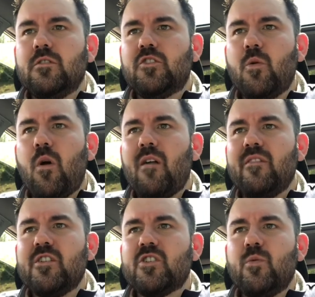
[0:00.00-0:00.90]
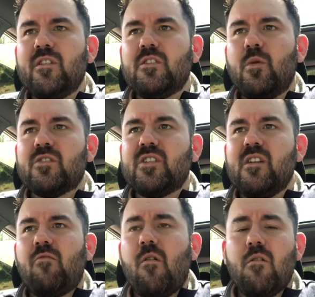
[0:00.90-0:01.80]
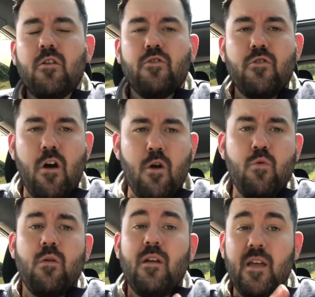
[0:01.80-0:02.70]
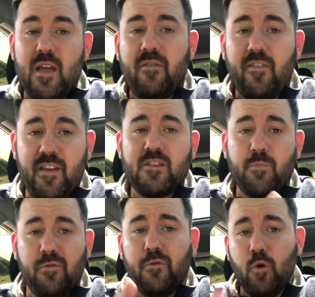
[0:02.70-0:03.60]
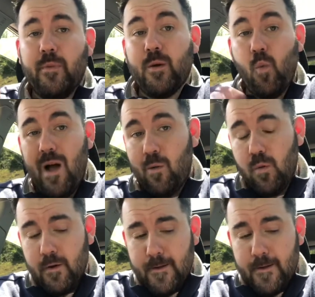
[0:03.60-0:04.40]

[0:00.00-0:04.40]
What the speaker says: do I have an issue with it? Do I see it wrong? No, if he's performing well.